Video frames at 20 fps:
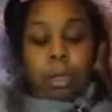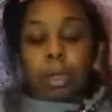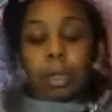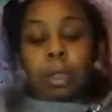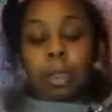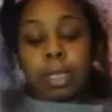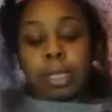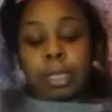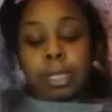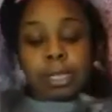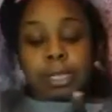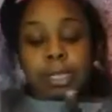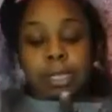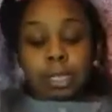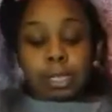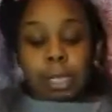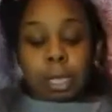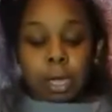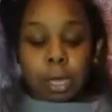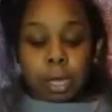
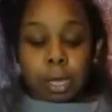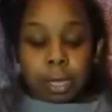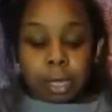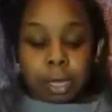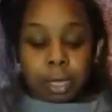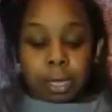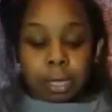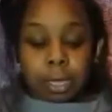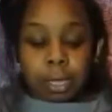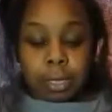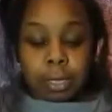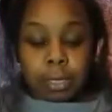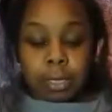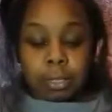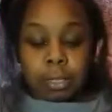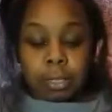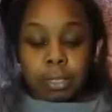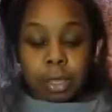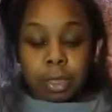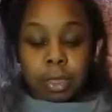This
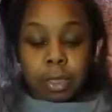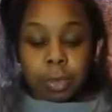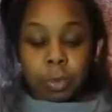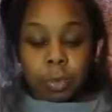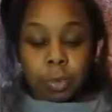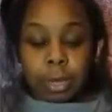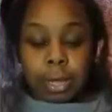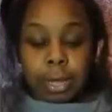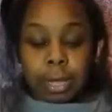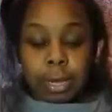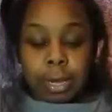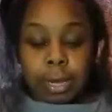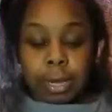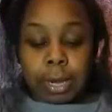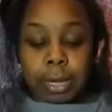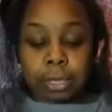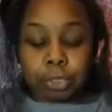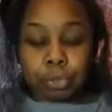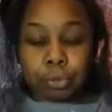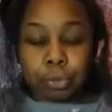is the
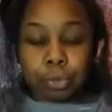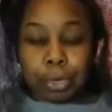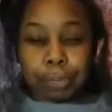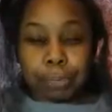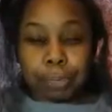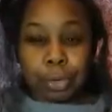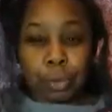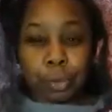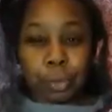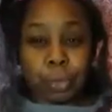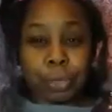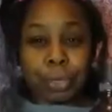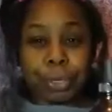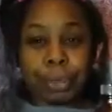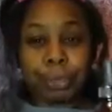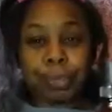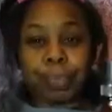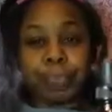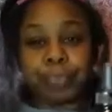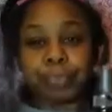Win treatment
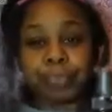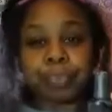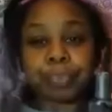oil,